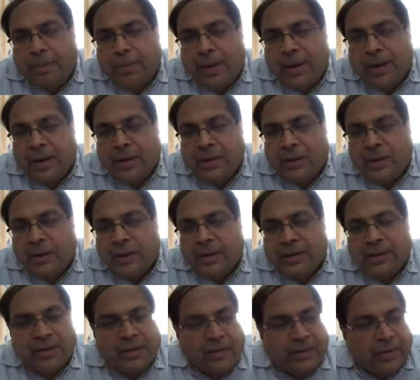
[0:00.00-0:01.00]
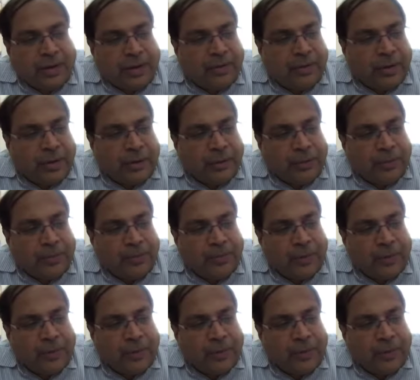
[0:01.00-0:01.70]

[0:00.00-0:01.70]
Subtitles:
billion in revenue.